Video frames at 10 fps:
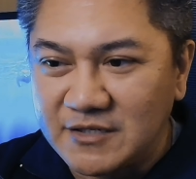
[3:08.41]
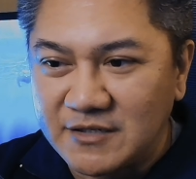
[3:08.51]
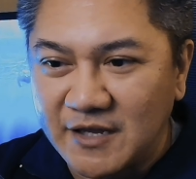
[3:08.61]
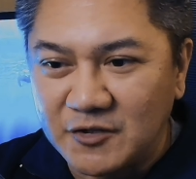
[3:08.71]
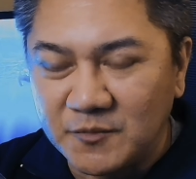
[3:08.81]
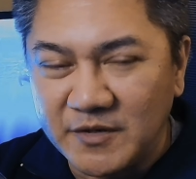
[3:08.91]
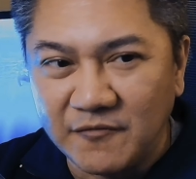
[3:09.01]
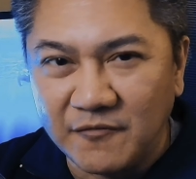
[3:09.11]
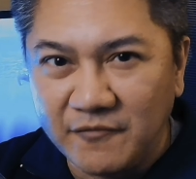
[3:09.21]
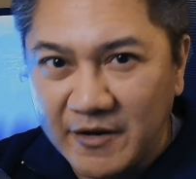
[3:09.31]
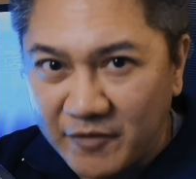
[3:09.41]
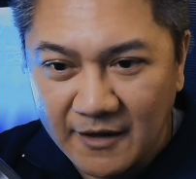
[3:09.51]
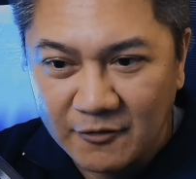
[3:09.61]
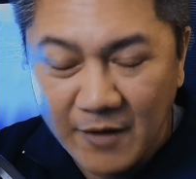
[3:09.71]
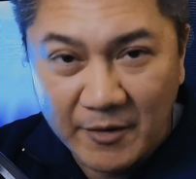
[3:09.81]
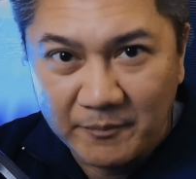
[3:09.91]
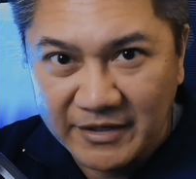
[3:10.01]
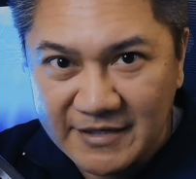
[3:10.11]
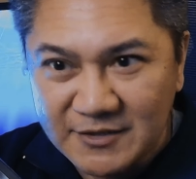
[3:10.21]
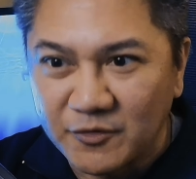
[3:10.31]
tend to be very crowded
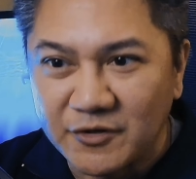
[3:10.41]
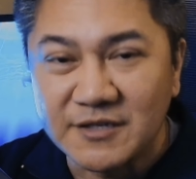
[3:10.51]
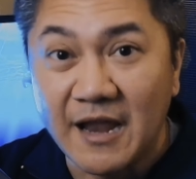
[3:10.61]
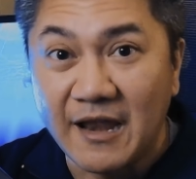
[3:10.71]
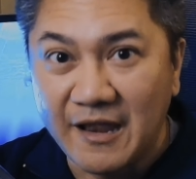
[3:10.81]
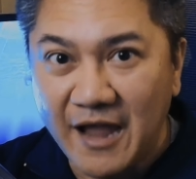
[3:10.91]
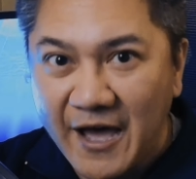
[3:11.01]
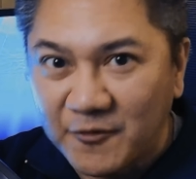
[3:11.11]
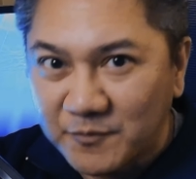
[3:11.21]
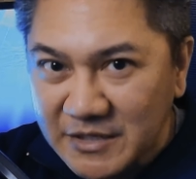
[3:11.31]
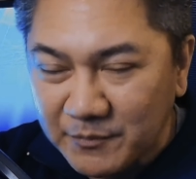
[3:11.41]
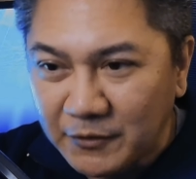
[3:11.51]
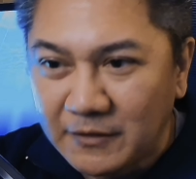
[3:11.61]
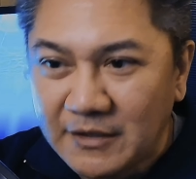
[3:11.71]
place where there's a lot of people.